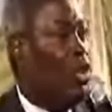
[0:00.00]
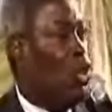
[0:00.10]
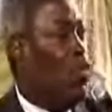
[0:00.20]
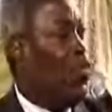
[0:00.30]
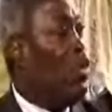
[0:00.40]

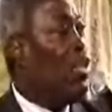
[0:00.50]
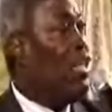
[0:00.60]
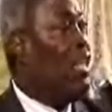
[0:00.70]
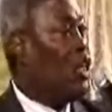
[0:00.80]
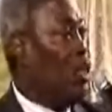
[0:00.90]
of your
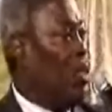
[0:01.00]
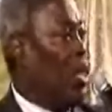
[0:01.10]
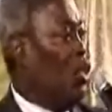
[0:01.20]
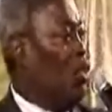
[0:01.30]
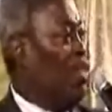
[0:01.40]
guilt, because
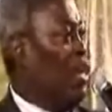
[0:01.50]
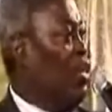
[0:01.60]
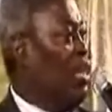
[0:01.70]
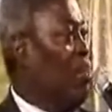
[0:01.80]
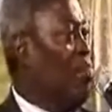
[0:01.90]
of the
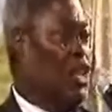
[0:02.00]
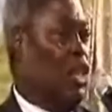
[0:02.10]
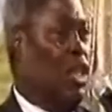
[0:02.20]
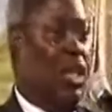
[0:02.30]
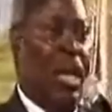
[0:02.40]

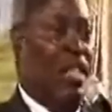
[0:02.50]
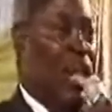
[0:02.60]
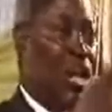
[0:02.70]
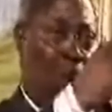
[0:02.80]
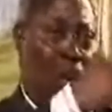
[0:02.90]
condemnation, the
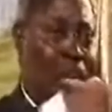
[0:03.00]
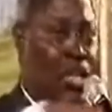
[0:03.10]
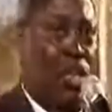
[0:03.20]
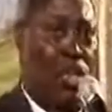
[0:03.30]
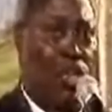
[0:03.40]
Lord is
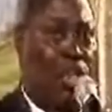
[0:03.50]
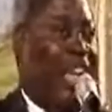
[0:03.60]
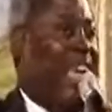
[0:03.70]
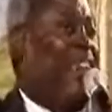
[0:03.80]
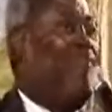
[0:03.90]
going to take
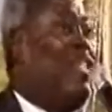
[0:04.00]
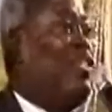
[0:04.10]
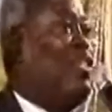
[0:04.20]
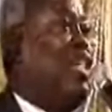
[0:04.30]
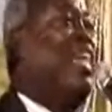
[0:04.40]

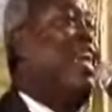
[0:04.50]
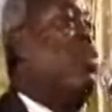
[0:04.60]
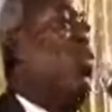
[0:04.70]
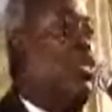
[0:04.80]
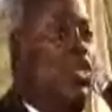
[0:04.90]
everything away
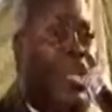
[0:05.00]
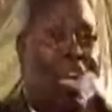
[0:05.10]
tonight.